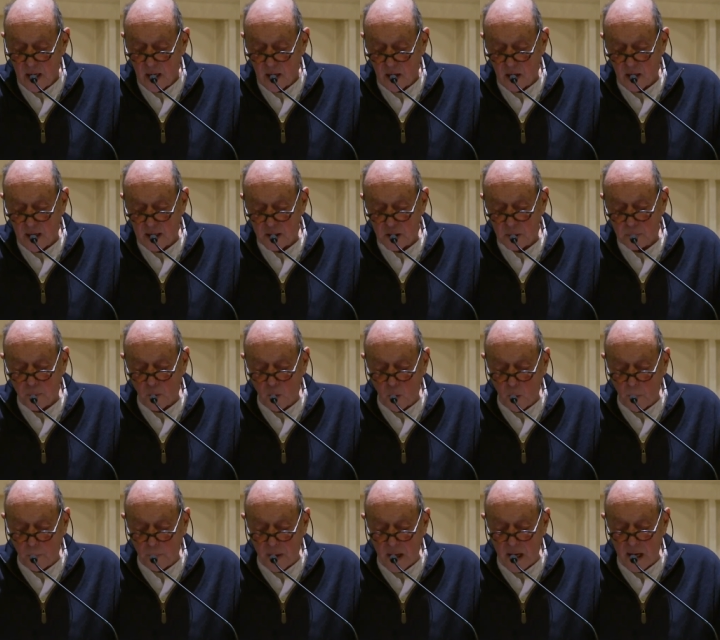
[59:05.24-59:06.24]

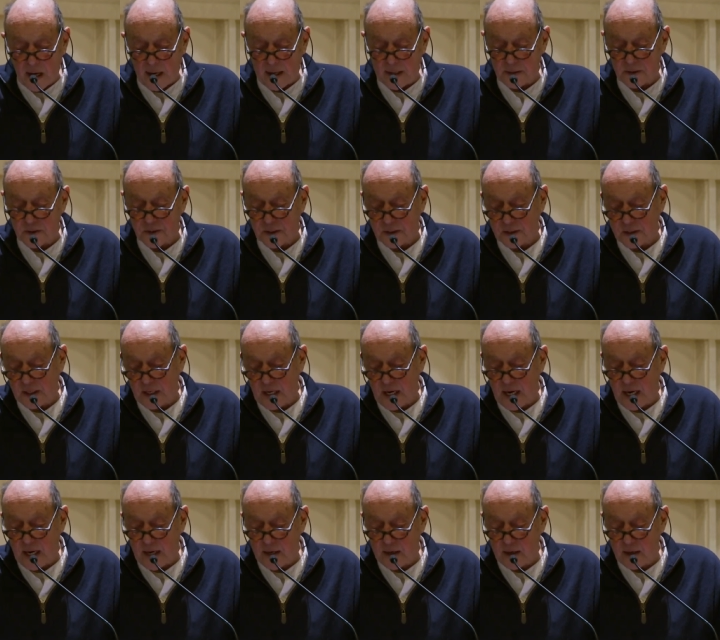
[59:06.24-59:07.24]
Lodgepole pines at the
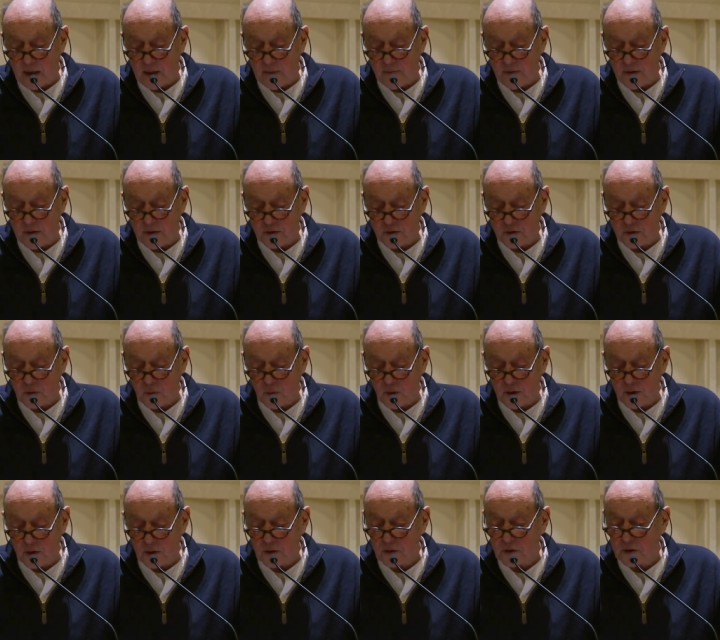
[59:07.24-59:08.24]
end of their
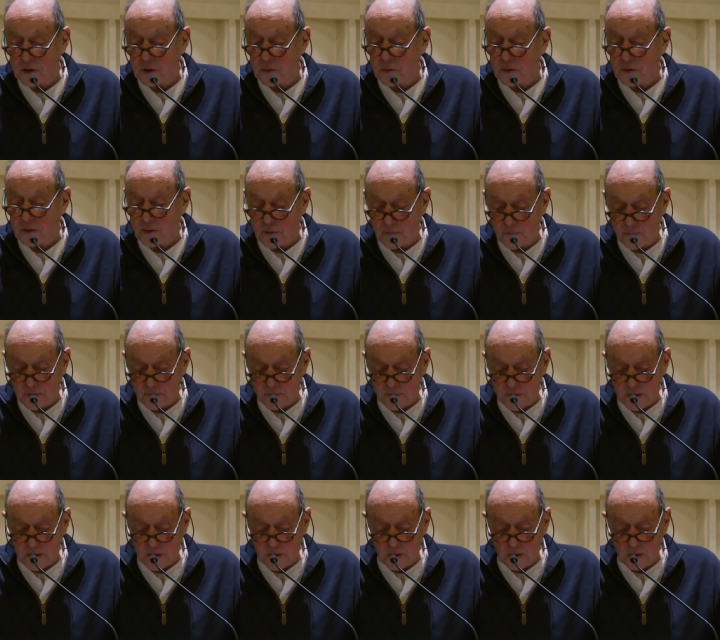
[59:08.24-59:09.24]
200 or
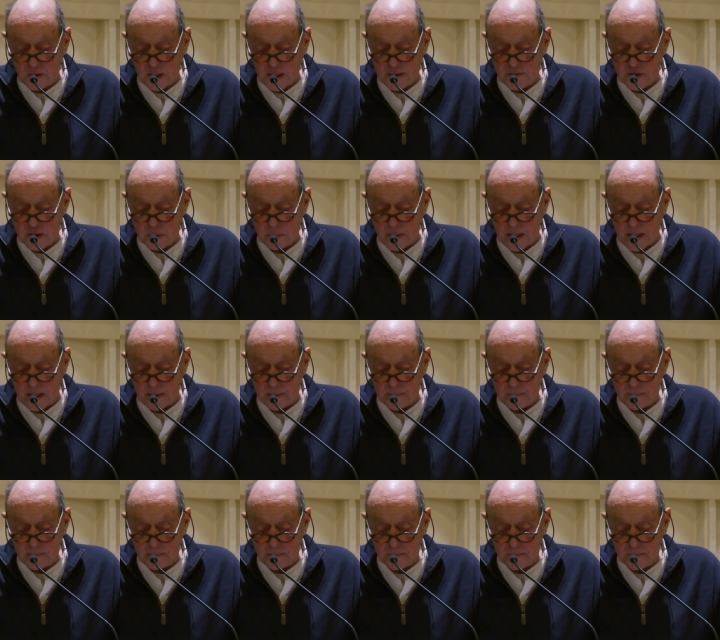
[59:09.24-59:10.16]
250 year lifespan.